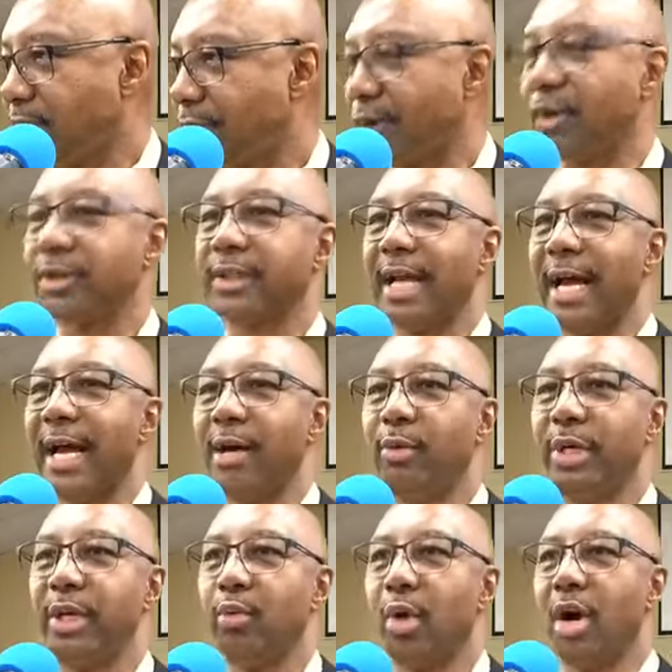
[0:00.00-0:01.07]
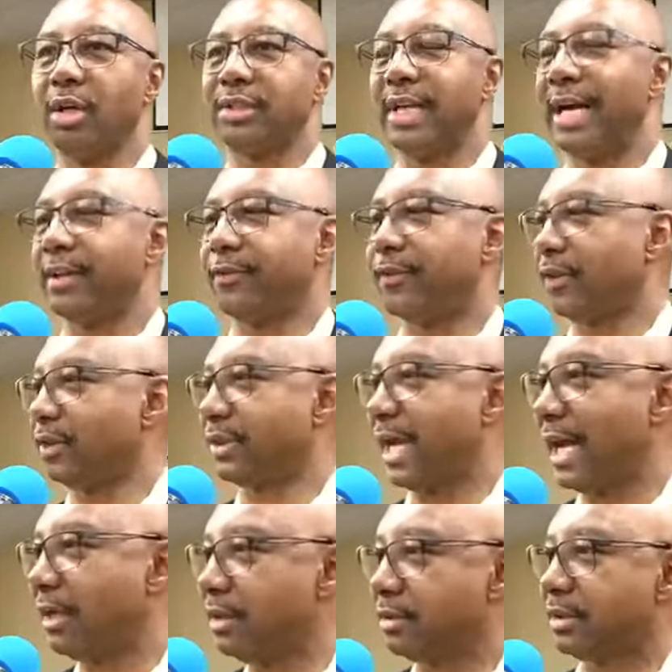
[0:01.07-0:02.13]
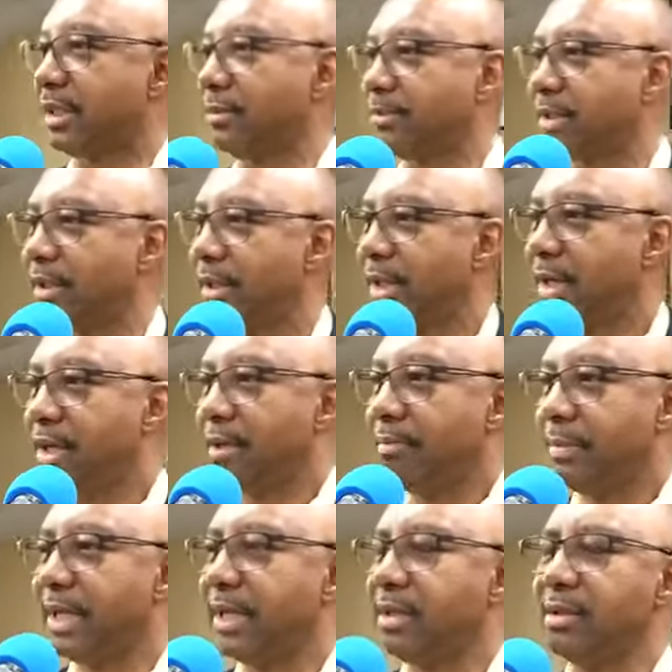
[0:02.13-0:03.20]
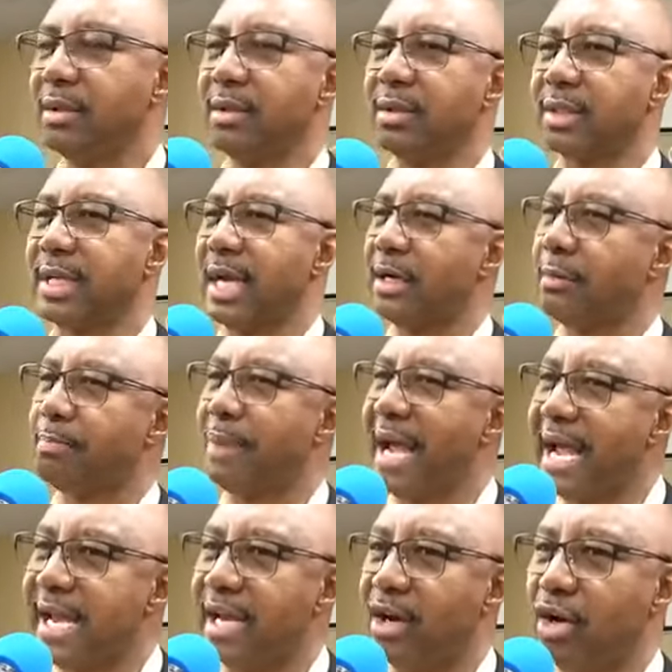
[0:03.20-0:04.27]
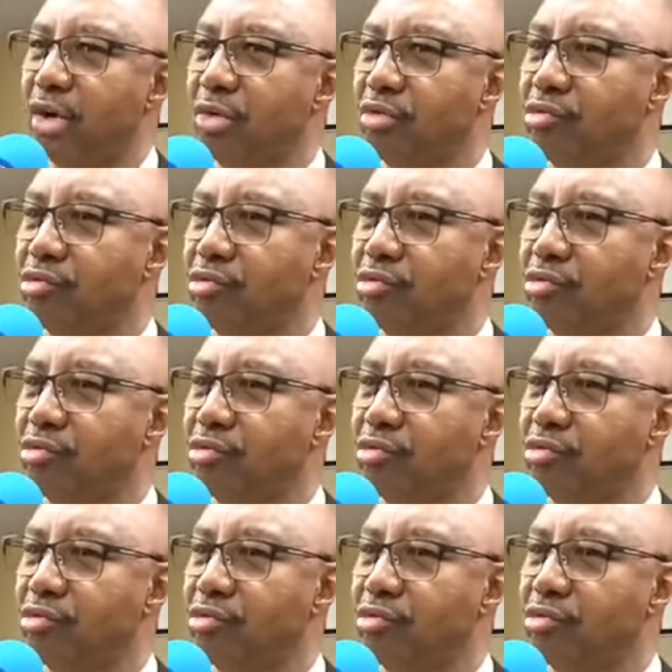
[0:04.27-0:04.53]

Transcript: First guy, when he walks out, the first guy looks at him and says, Man, you look kind of pale.